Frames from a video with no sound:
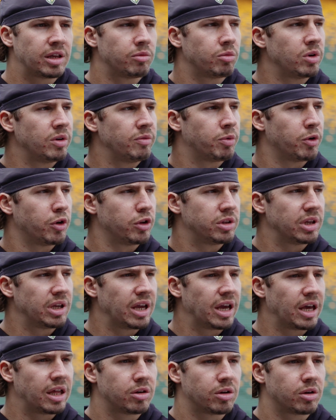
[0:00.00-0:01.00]
that we put
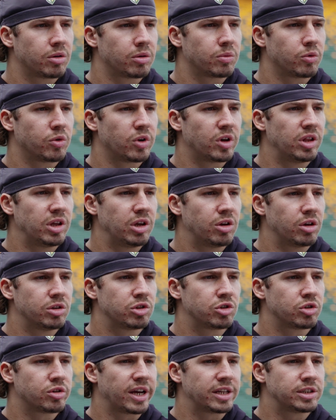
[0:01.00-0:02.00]
together really good
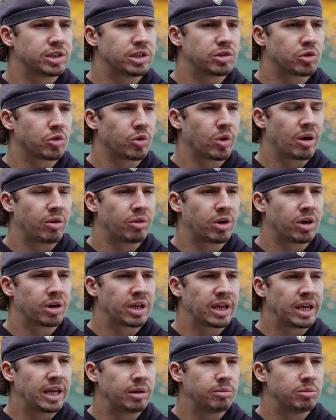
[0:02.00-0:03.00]
stretches throughout our
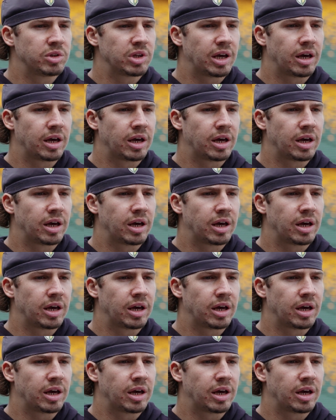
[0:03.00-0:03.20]
games.